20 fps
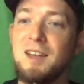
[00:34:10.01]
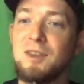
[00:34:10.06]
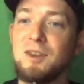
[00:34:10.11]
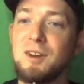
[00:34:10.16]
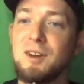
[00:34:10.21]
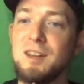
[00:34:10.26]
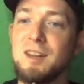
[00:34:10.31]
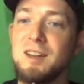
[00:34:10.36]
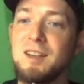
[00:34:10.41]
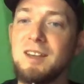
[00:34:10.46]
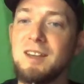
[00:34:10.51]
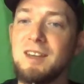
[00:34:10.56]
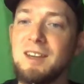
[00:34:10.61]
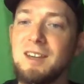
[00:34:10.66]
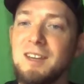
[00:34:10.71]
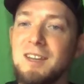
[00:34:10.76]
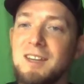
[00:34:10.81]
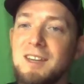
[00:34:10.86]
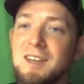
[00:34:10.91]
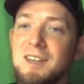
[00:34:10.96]
other than
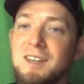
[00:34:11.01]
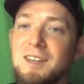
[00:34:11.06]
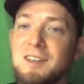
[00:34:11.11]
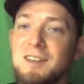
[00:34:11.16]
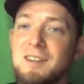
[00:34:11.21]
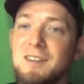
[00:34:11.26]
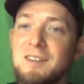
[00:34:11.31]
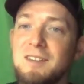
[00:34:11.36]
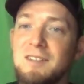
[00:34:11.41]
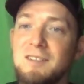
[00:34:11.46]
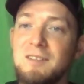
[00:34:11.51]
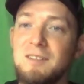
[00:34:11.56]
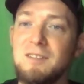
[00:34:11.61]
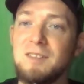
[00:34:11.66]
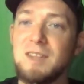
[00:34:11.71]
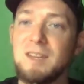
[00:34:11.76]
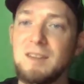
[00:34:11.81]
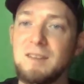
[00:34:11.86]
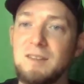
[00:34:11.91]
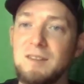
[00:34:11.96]

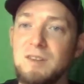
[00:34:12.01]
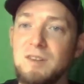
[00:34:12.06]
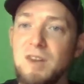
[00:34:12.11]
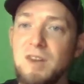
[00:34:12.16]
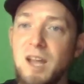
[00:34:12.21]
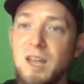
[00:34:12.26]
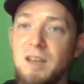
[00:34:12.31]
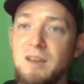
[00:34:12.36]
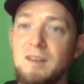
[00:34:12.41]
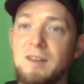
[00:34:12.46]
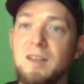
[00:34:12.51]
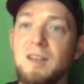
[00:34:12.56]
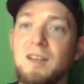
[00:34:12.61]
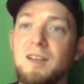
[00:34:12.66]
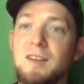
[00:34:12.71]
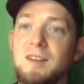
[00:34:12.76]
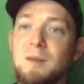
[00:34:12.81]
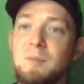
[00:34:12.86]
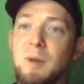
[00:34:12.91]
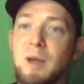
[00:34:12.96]
things in chat.
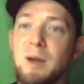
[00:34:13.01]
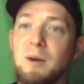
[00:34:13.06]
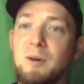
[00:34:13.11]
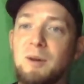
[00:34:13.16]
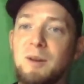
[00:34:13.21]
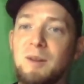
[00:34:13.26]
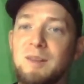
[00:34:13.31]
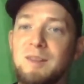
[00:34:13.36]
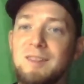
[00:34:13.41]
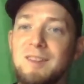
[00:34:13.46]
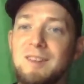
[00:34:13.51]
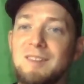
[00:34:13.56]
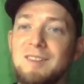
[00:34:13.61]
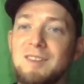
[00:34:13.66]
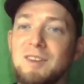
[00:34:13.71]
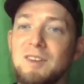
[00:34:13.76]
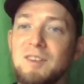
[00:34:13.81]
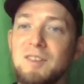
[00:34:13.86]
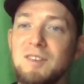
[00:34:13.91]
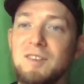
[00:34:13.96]
Uh, Jim Howard says
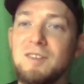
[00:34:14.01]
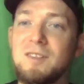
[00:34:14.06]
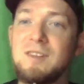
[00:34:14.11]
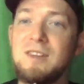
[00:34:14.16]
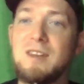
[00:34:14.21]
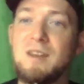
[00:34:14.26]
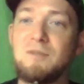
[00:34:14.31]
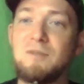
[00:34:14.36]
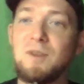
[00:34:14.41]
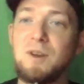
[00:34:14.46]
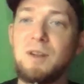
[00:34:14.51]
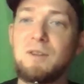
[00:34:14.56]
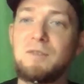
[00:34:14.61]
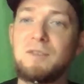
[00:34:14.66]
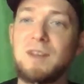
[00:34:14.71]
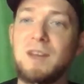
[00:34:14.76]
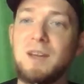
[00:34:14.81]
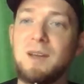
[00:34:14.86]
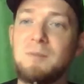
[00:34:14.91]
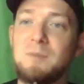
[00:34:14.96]
there's never
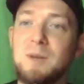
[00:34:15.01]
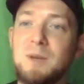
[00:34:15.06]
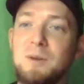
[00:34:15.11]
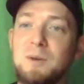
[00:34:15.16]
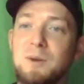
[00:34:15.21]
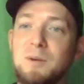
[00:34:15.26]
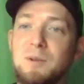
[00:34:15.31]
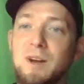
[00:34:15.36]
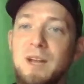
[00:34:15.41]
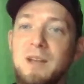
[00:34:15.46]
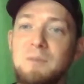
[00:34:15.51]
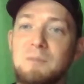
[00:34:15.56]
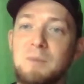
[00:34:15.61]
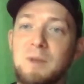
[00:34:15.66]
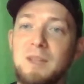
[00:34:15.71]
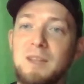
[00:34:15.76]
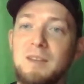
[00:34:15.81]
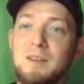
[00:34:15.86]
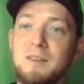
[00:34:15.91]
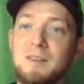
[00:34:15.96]
enough time to do it right,
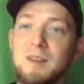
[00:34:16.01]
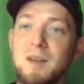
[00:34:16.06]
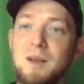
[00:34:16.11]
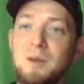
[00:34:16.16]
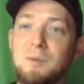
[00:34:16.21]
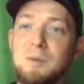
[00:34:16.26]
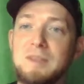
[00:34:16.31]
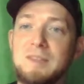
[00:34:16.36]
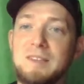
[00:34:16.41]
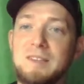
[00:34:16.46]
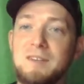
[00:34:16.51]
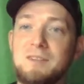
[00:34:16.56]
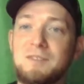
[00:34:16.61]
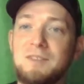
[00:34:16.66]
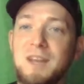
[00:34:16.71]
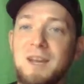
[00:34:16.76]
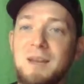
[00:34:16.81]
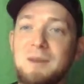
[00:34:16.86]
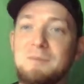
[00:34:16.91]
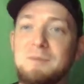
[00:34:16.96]
but there's always enough
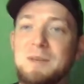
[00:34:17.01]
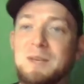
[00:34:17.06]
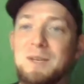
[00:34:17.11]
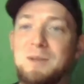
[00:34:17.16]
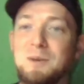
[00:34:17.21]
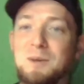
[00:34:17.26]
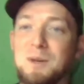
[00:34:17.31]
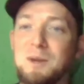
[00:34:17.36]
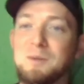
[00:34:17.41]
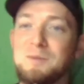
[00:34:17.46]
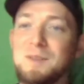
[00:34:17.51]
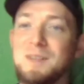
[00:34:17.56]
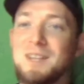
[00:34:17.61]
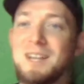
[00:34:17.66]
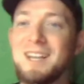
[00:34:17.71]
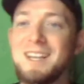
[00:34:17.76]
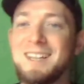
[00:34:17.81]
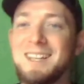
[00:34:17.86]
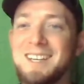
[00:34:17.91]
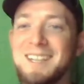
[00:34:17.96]
time to do it over.